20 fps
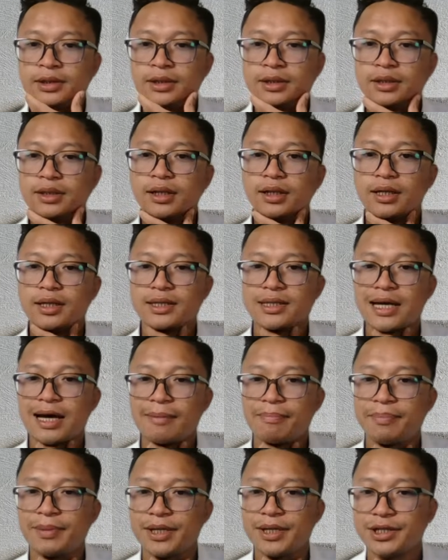Let's
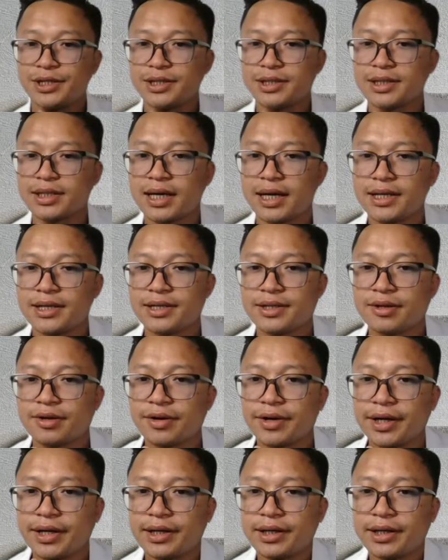have patience, guys. All right,